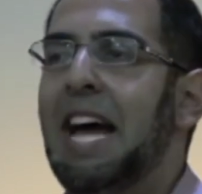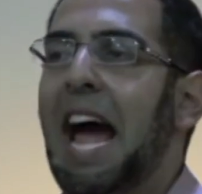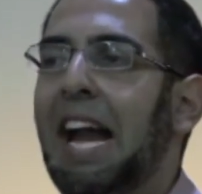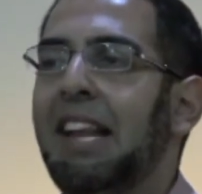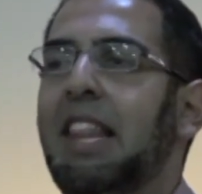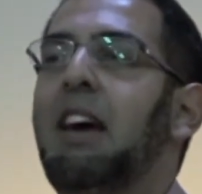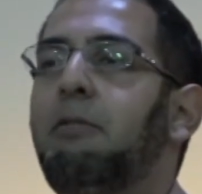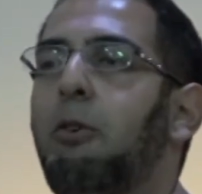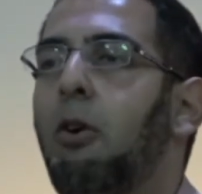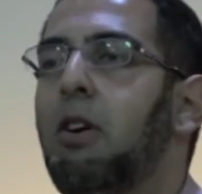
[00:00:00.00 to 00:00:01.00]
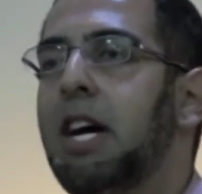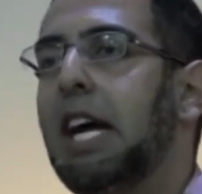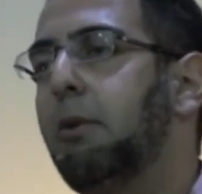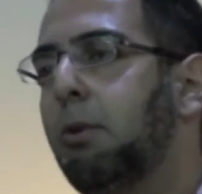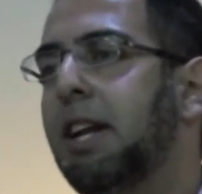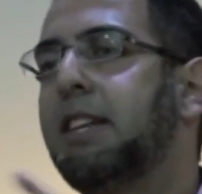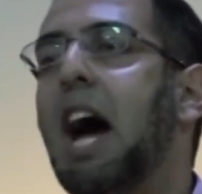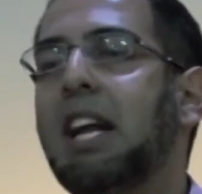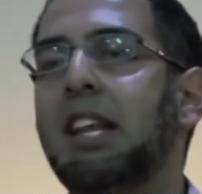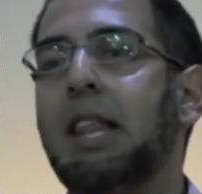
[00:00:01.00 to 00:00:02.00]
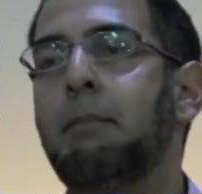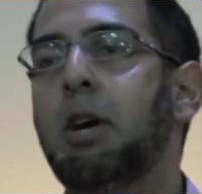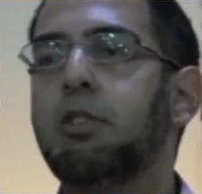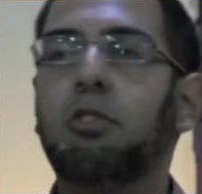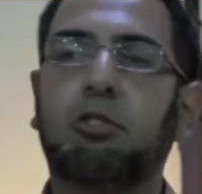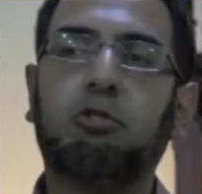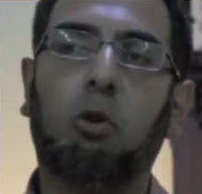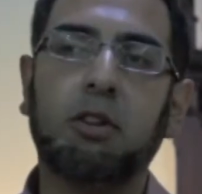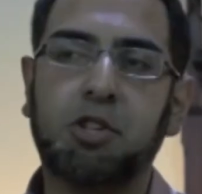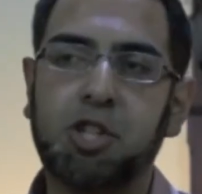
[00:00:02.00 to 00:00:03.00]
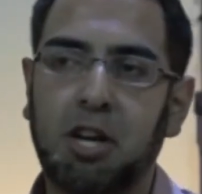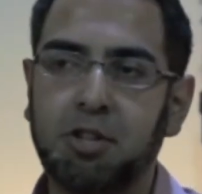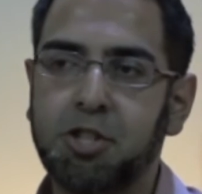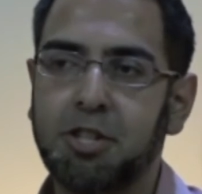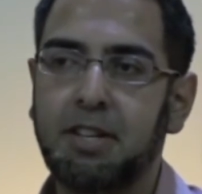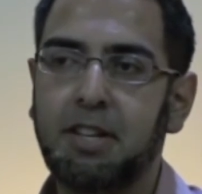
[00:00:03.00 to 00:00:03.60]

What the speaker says: and therefore it would entitle them to destroy the church.